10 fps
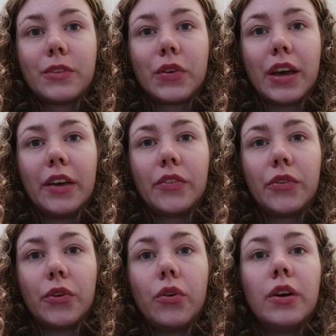Okay,
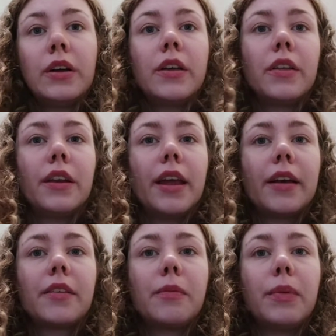so the
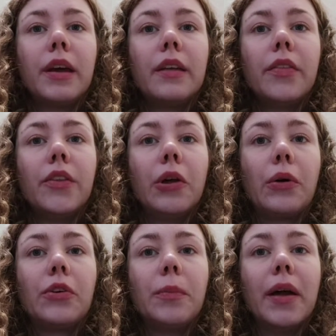next bit in the
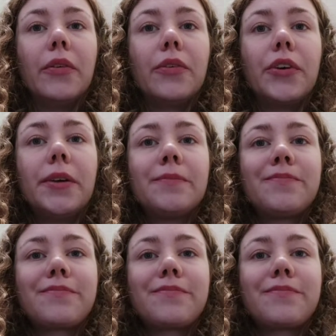documentary.